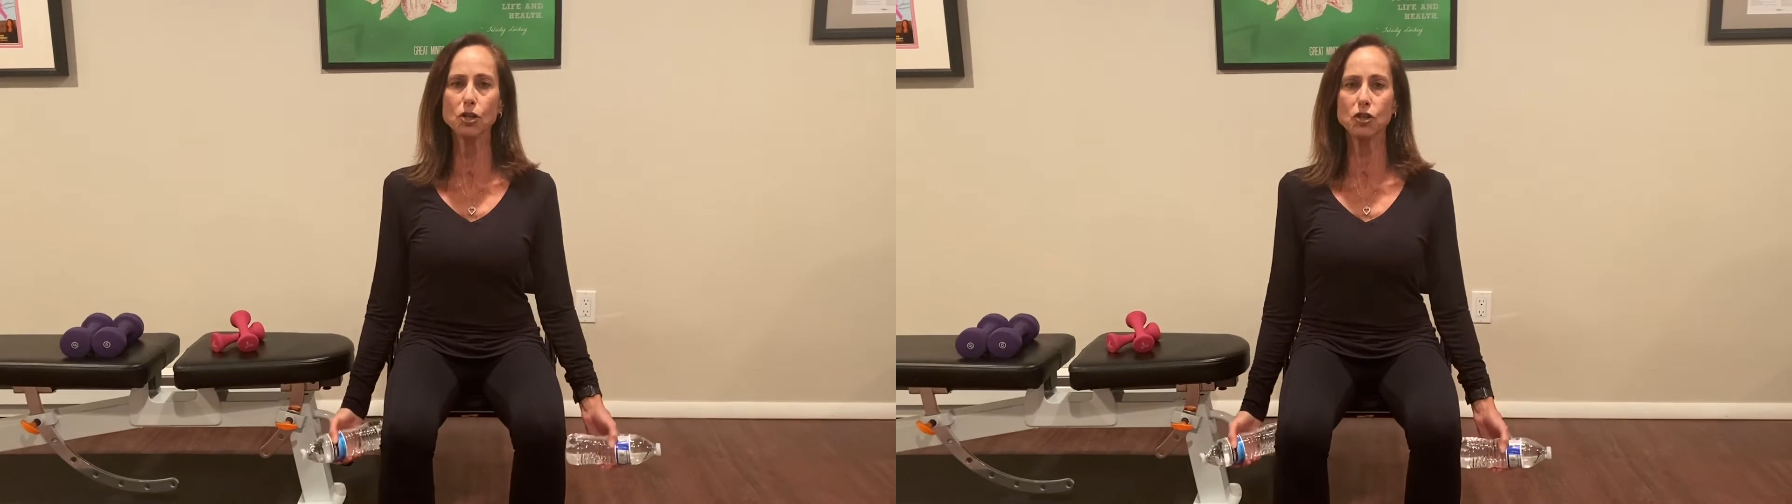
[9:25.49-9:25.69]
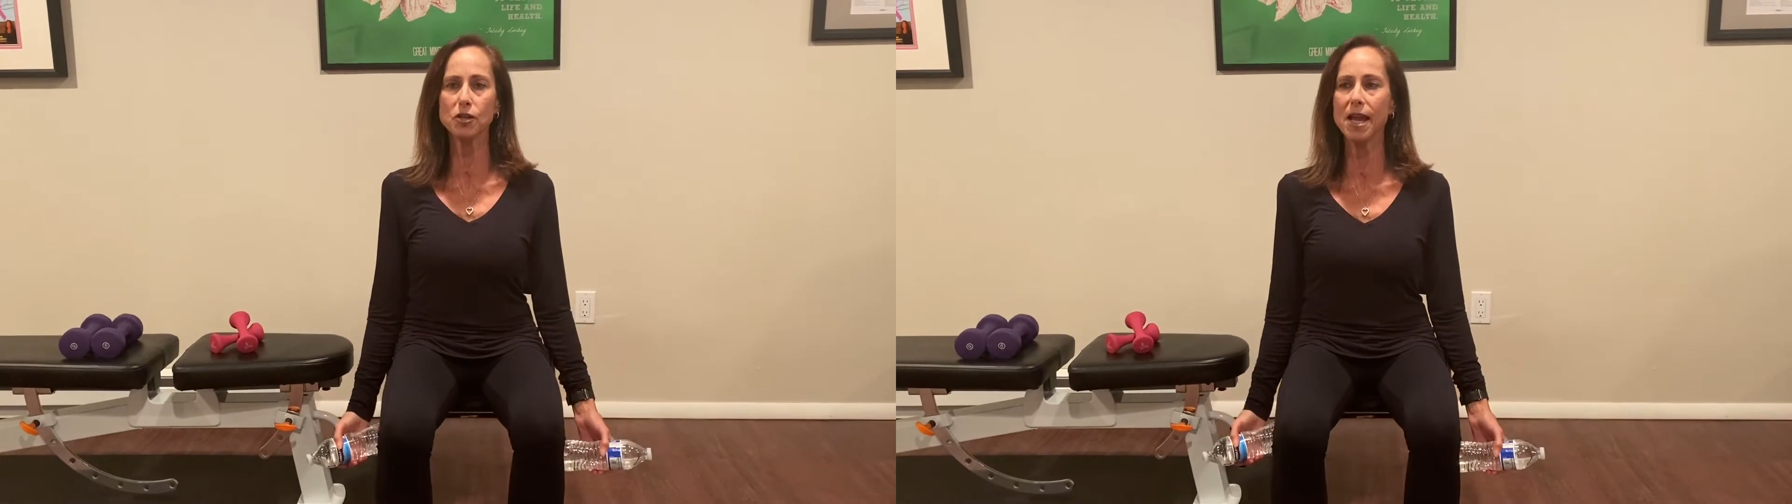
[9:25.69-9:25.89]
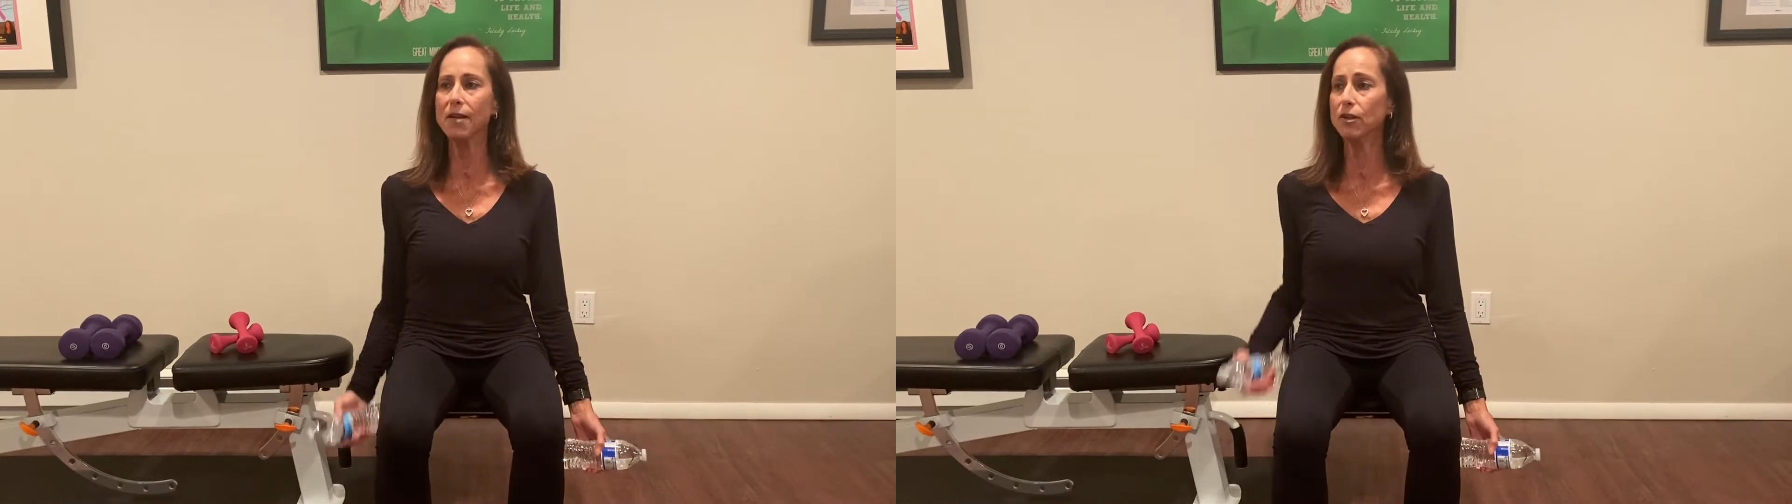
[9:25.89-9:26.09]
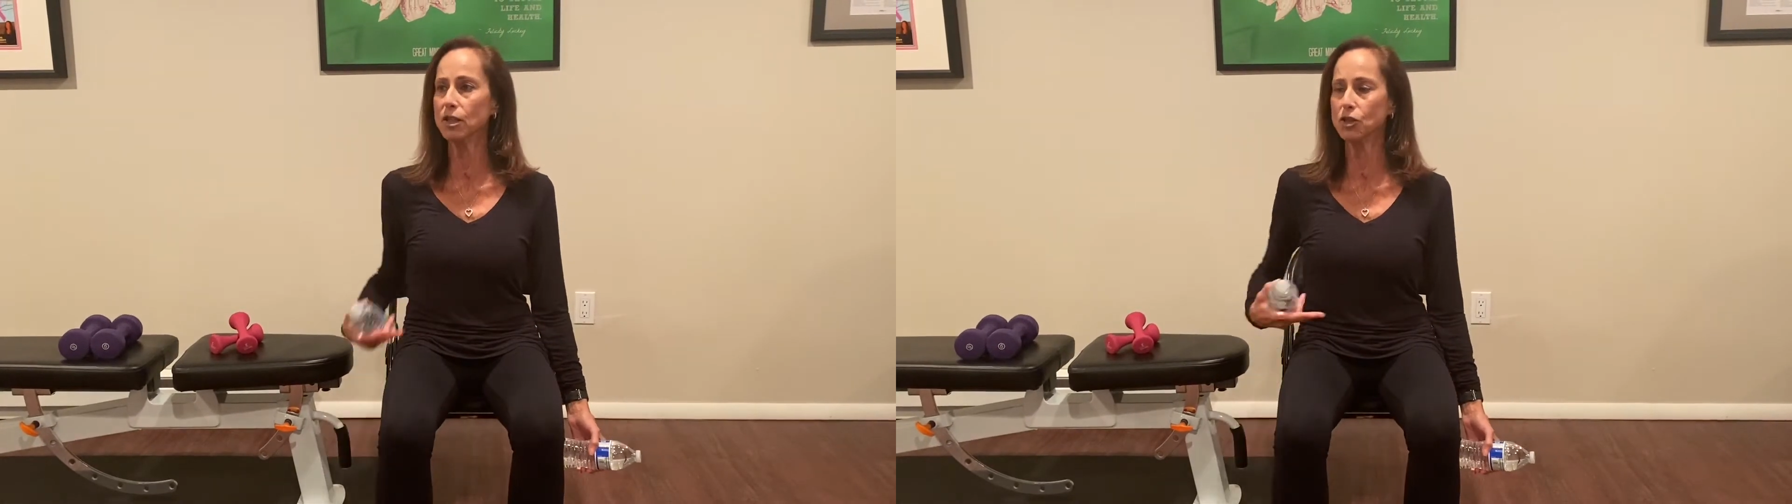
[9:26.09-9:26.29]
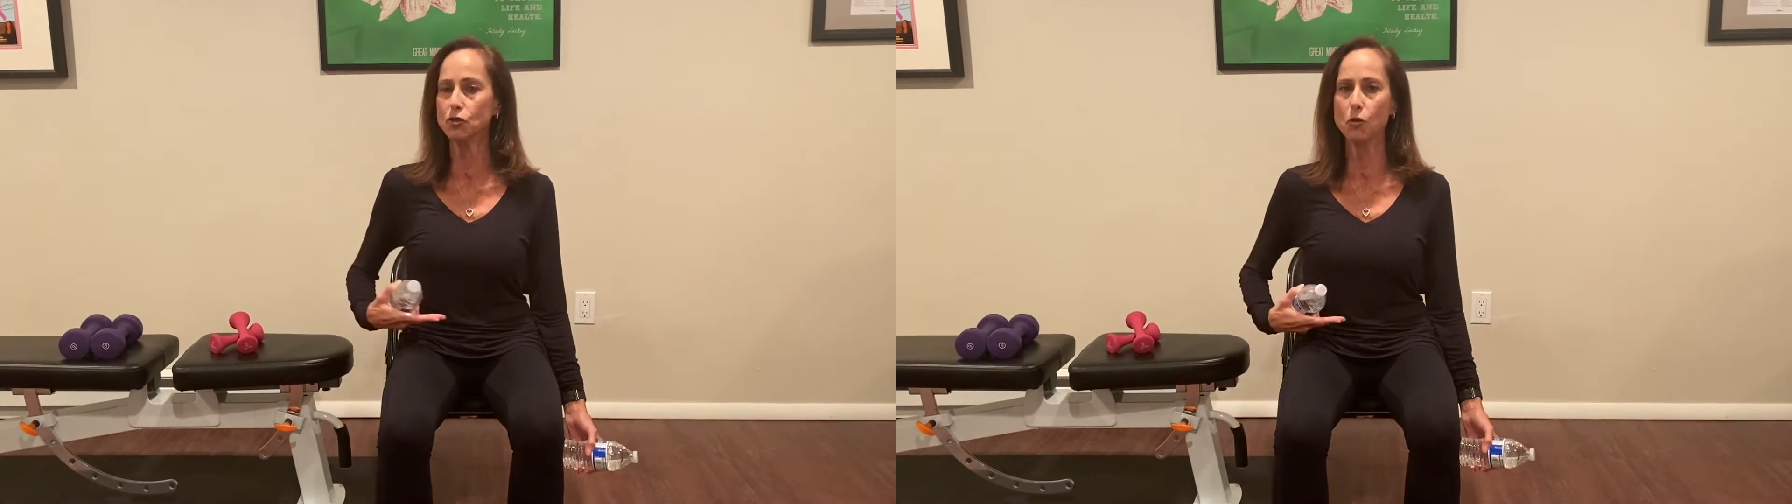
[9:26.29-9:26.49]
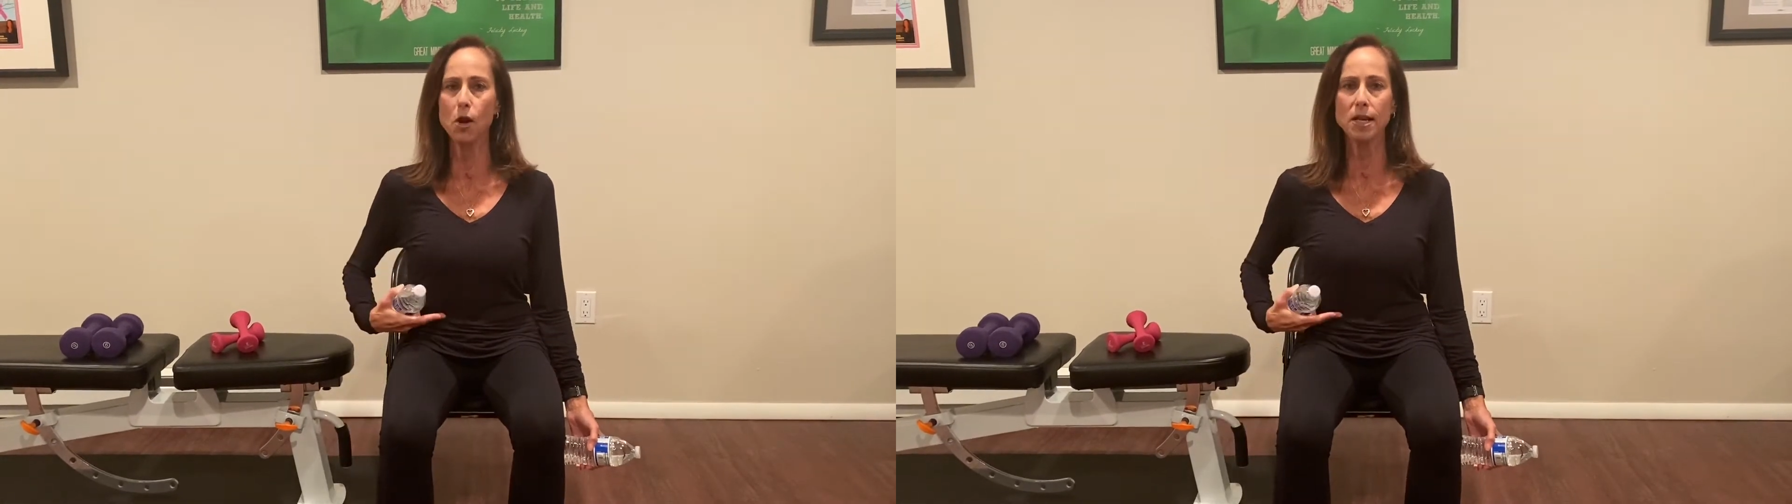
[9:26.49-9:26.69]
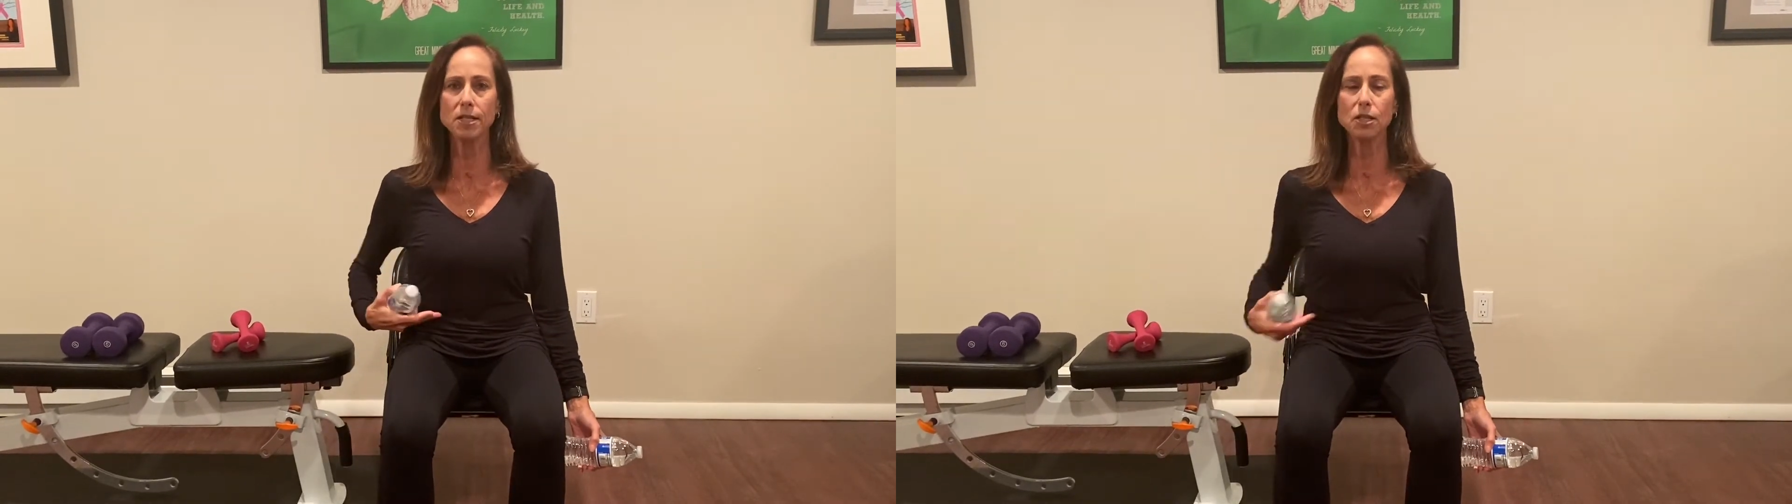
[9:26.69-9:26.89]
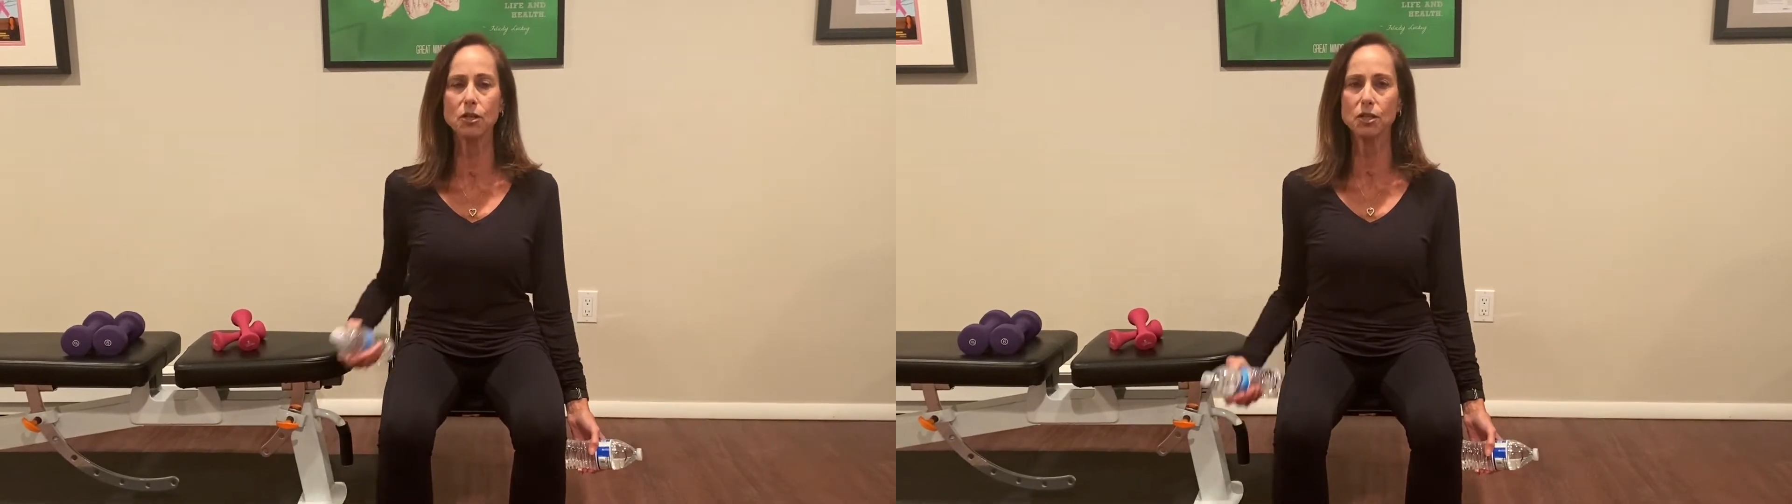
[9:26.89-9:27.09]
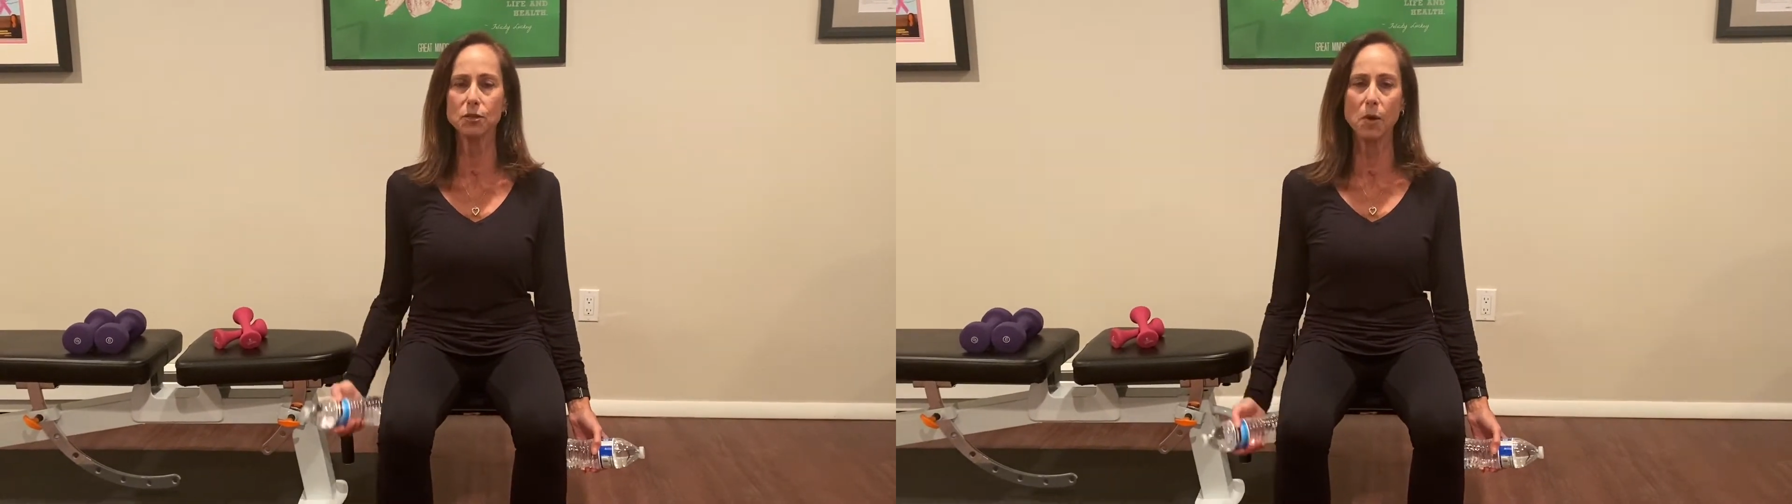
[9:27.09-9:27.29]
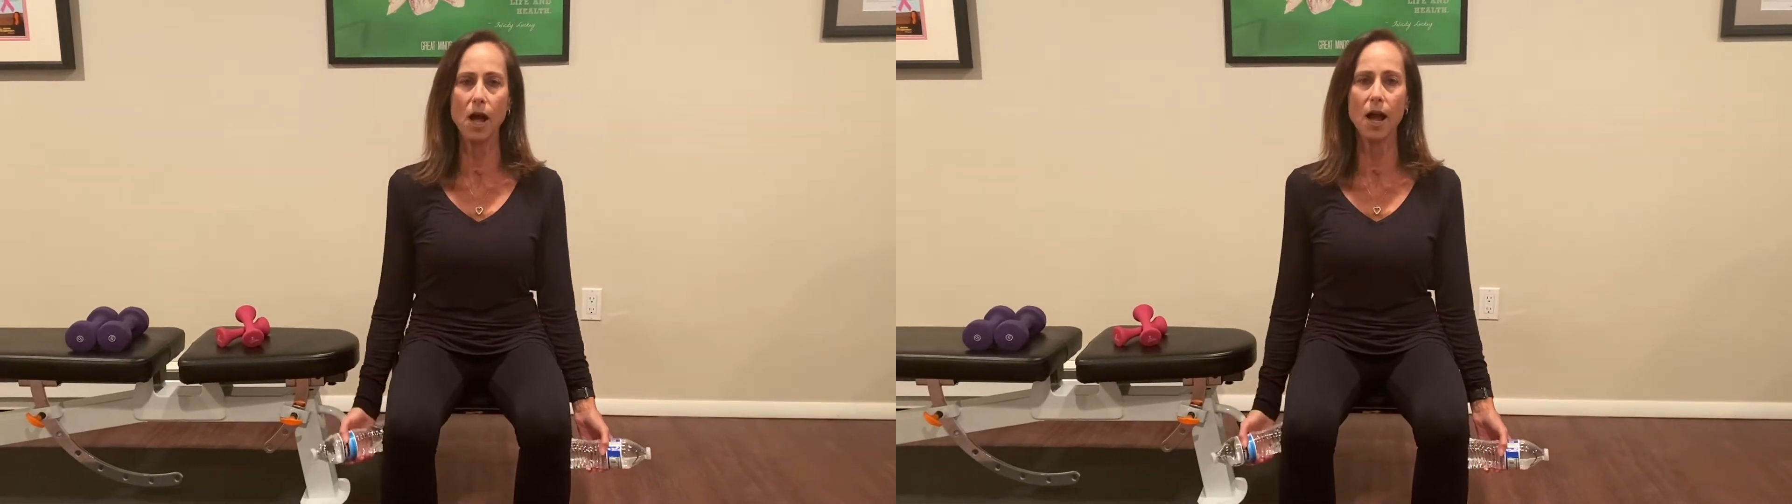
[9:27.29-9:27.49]
your navel is drawn into your
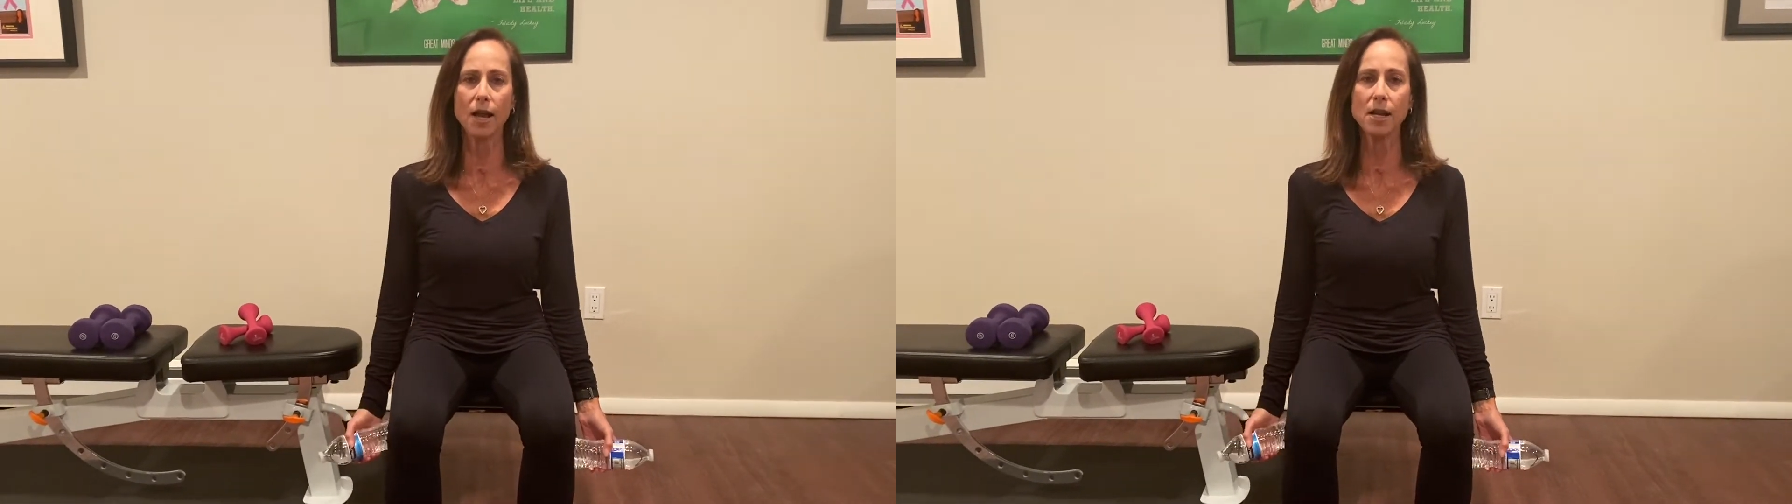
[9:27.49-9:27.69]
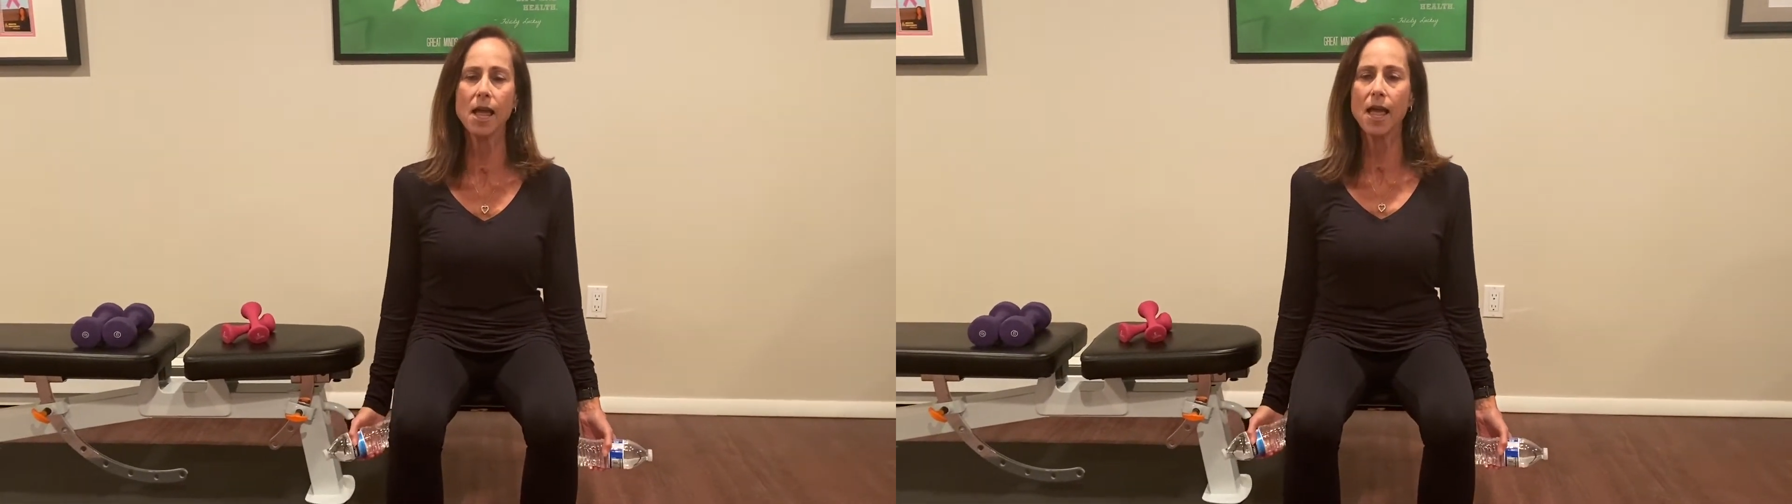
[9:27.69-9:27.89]
spine,